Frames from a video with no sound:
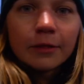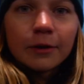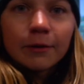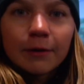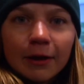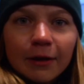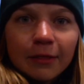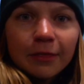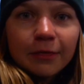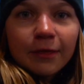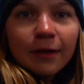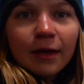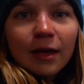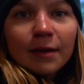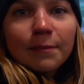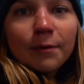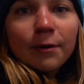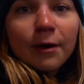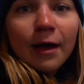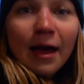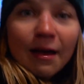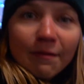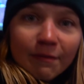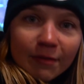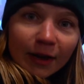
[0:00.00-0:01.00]
The great thing
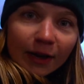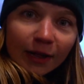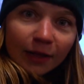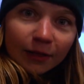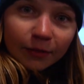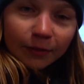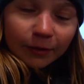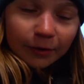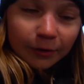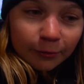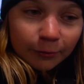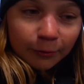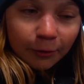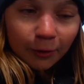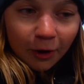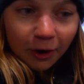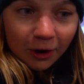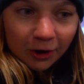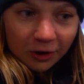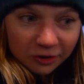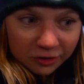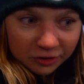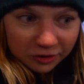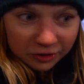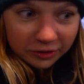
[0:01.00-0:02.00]
about having it in the
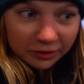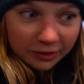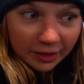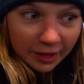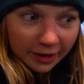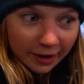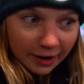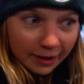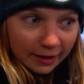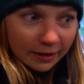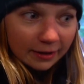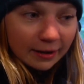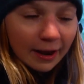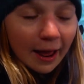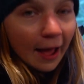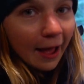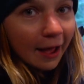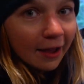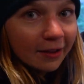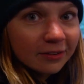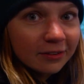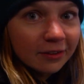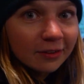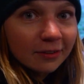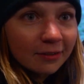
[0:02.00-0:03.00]
garage is that I can
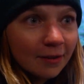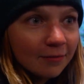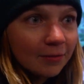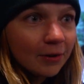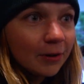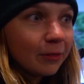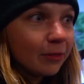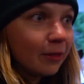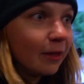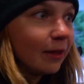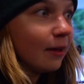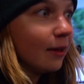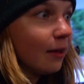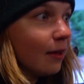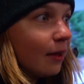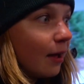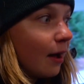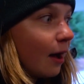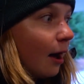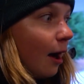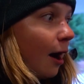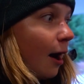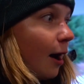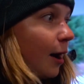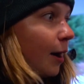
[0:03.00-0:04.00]
access everything.
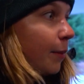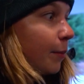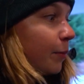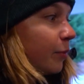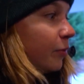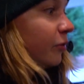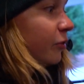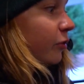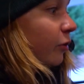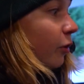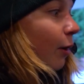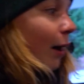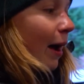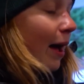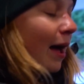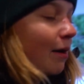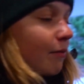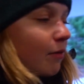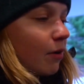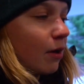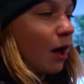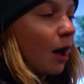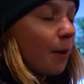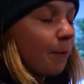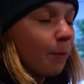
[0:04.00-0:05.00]
Um, so I
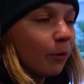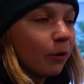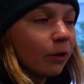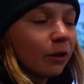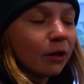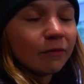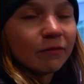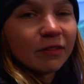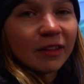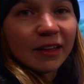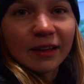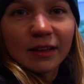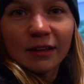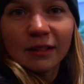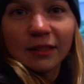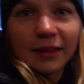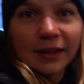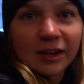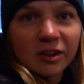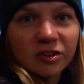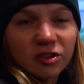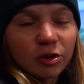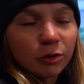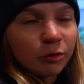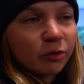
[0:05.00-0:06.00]
have a couple of like
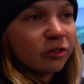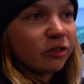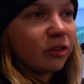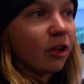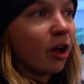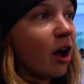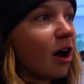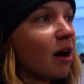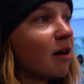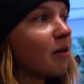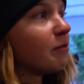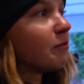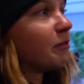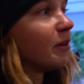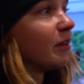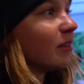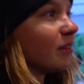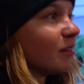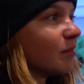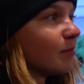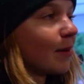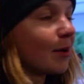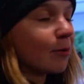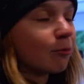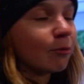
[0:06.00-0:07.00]
lake trout stuff and
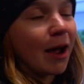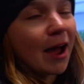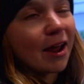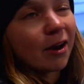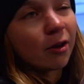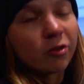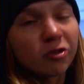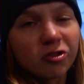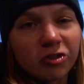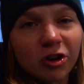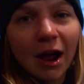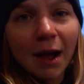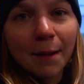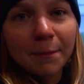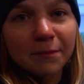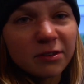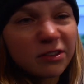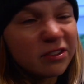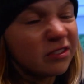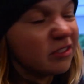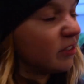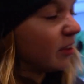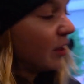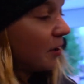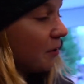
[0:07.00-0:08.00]
some of my rattle traps
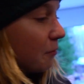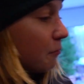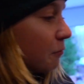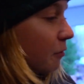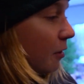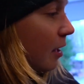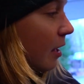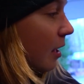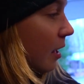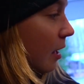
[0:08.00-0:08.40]
and stuff